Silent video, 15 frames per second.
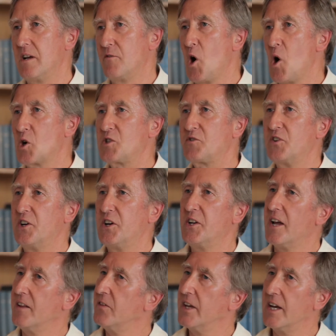of
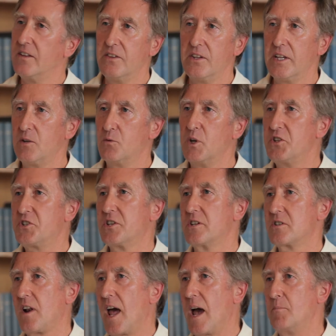Oxford and then the
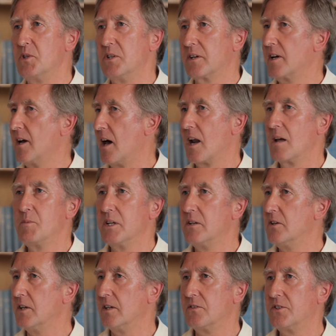research labs at Cullum
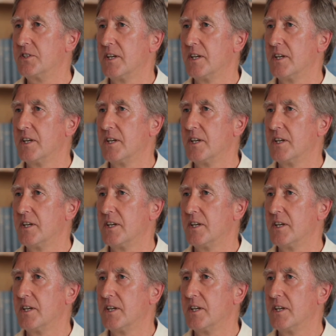and